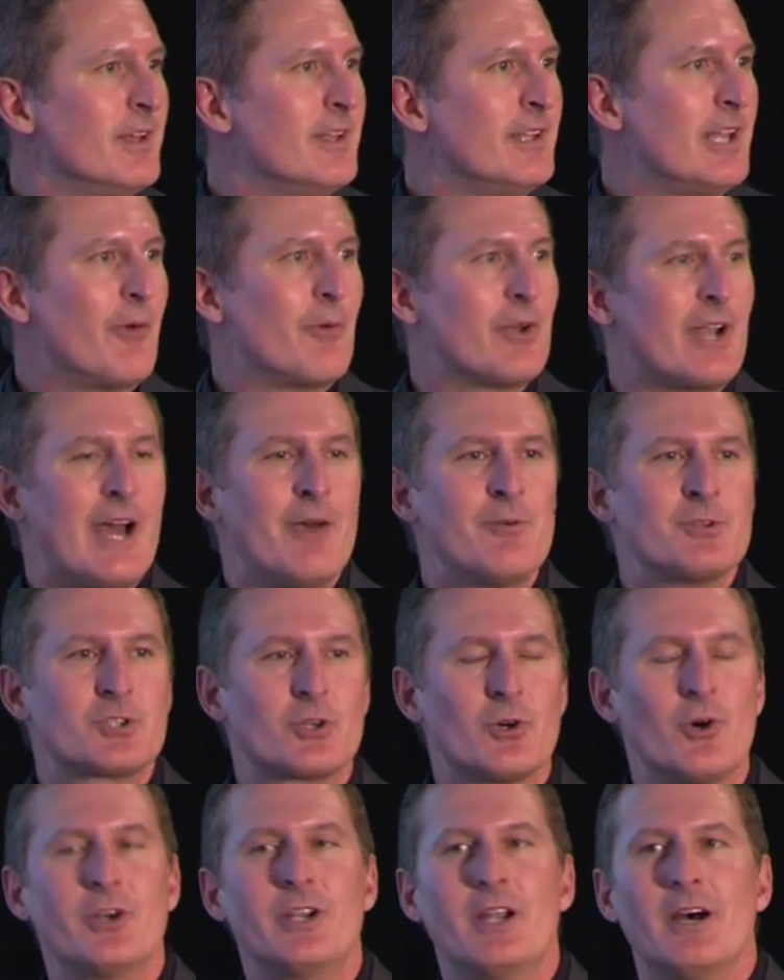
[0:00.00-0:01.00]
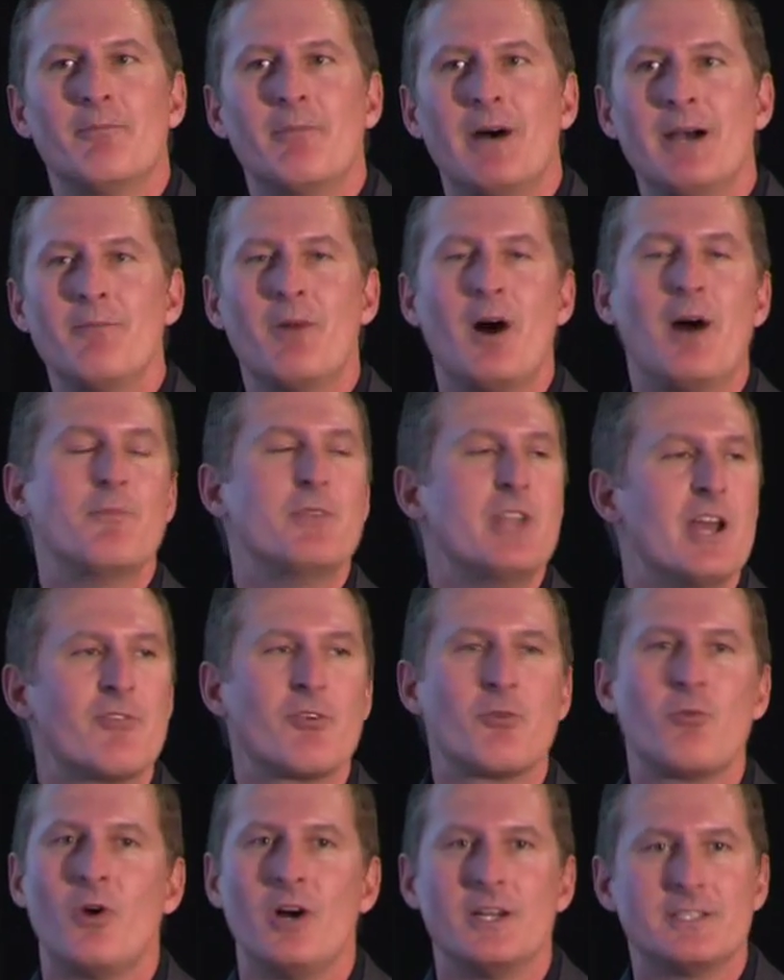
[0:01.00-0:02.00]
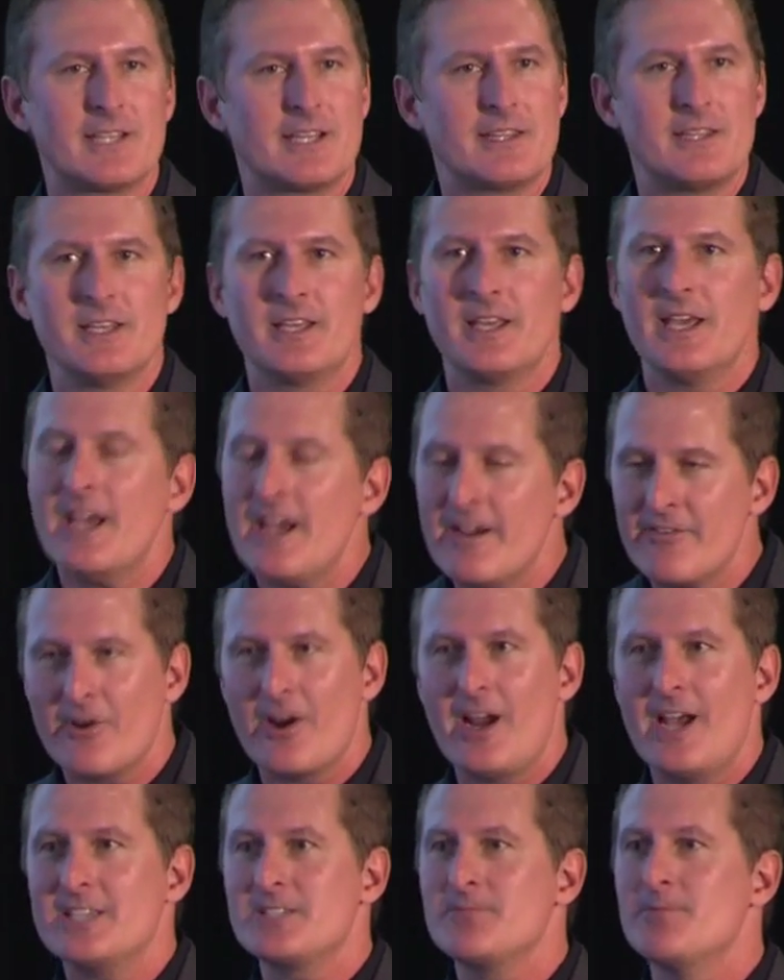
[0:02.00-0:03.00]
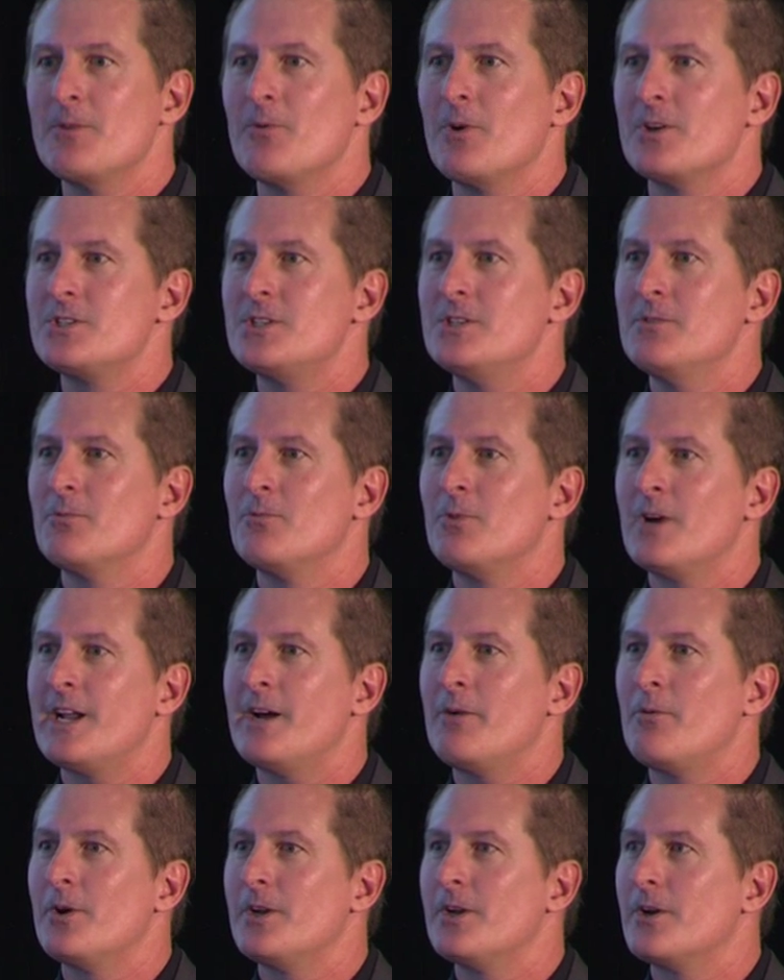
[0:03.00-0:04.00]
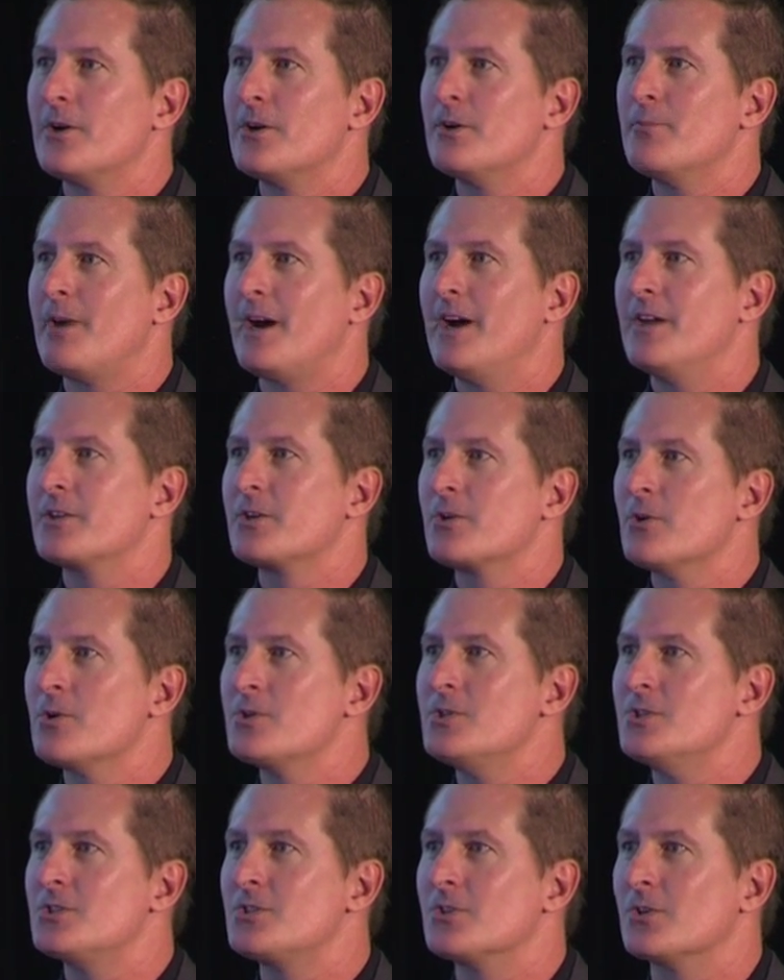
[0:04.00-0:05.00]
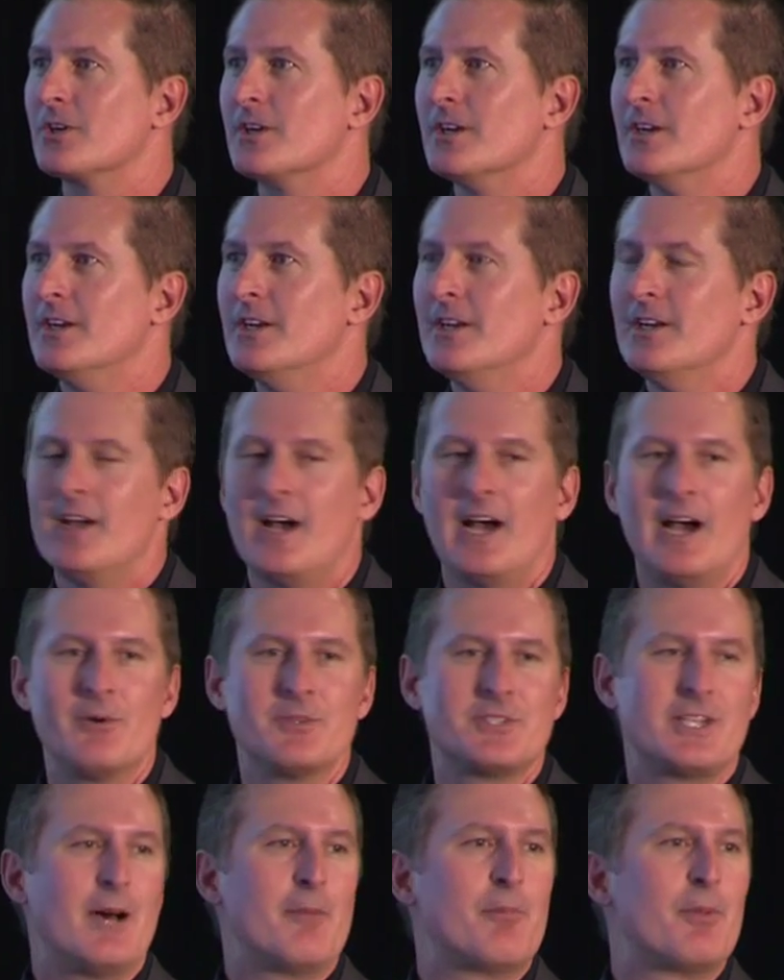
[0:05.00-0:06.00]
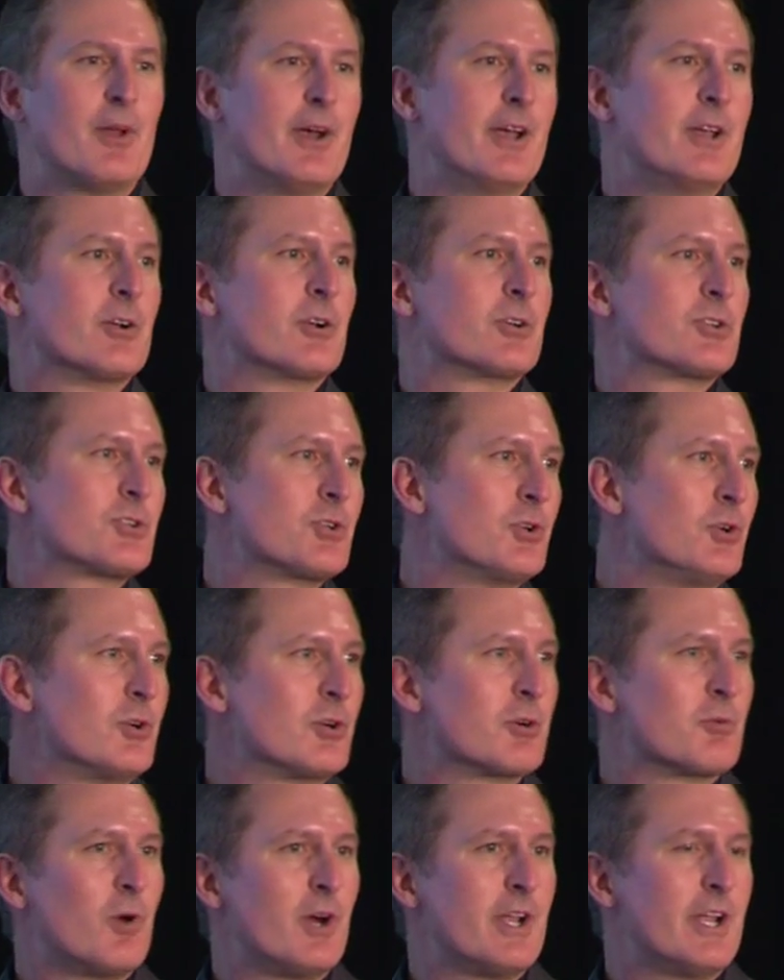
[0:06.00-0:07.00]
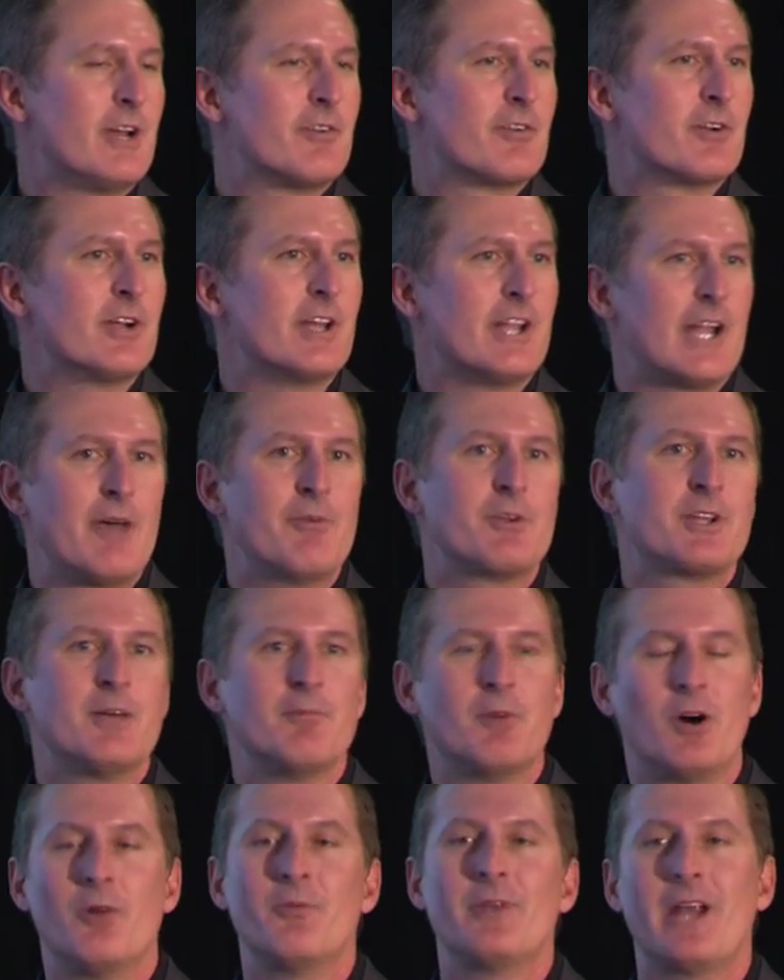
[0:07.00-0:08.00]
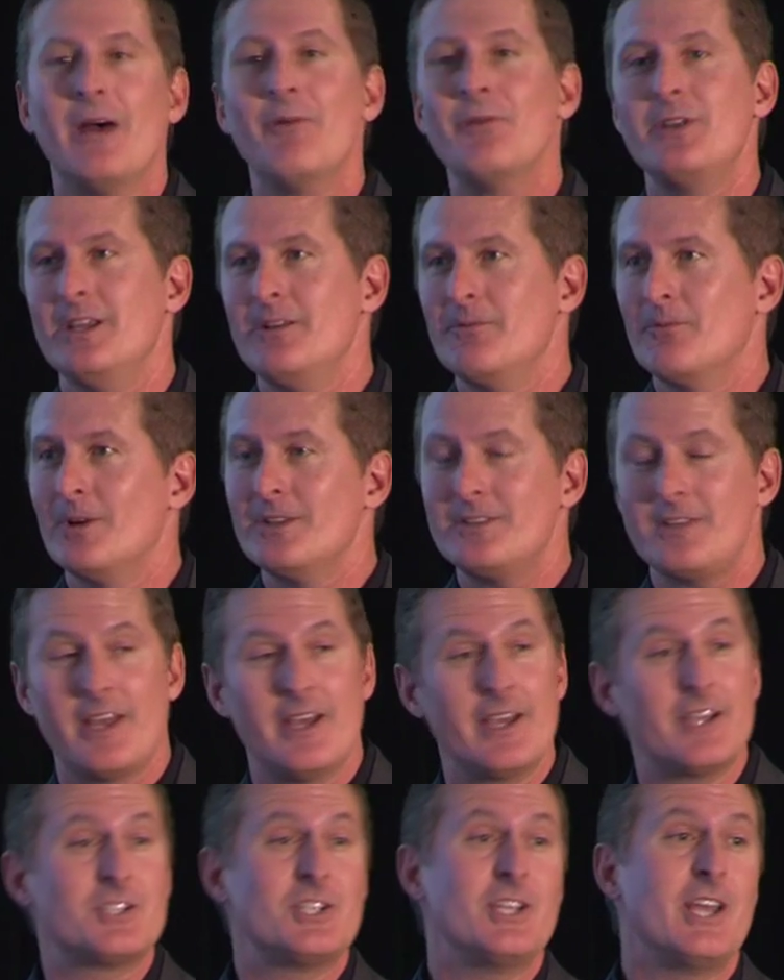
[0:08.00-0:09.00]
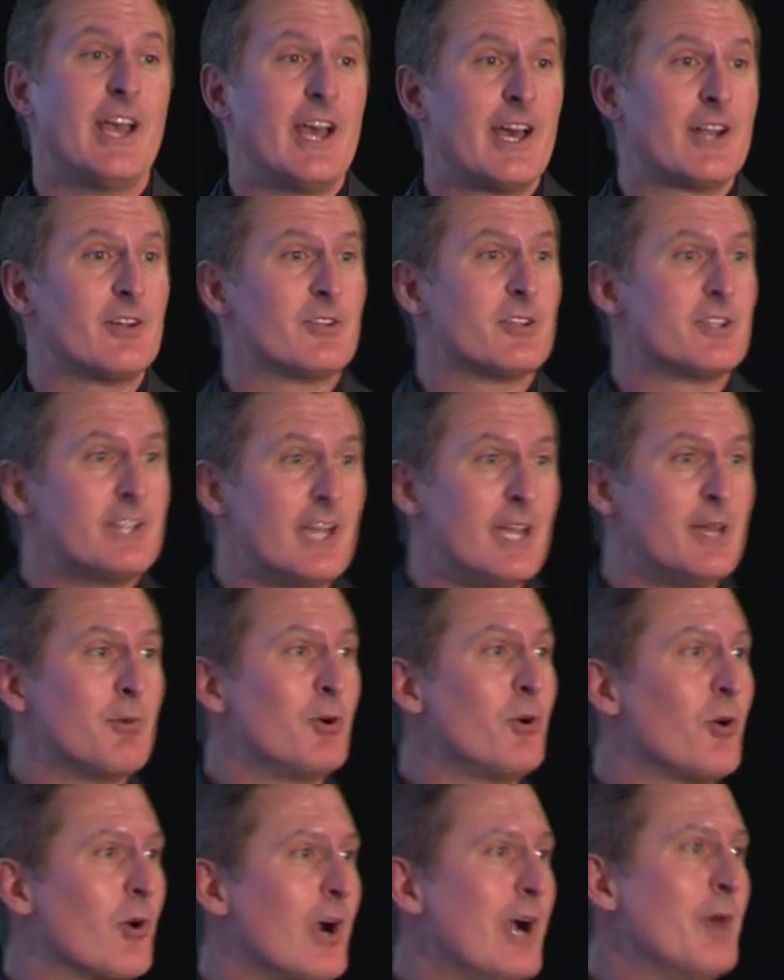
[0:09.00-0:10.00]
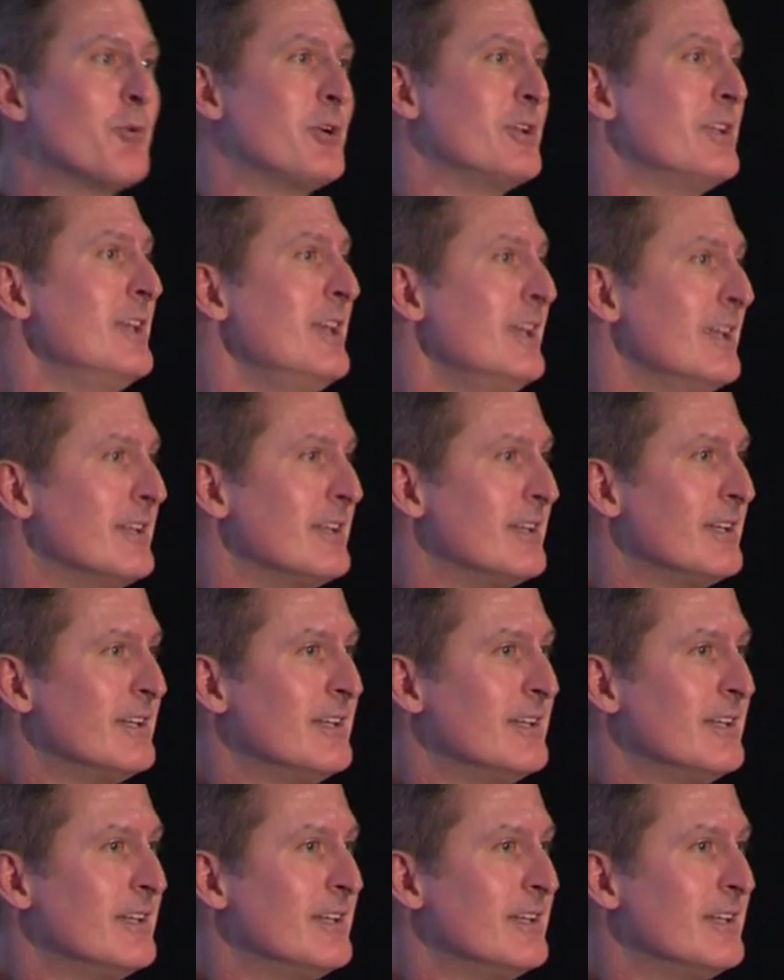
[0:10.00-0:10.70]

Now, when I was growing up, my mom never once, I think, ever asked me what I wanted her to buy at the grocery store. I was out playing or school or whatever, and I would come home and I would eat what the heck she had on the table, or I wouldn't eat.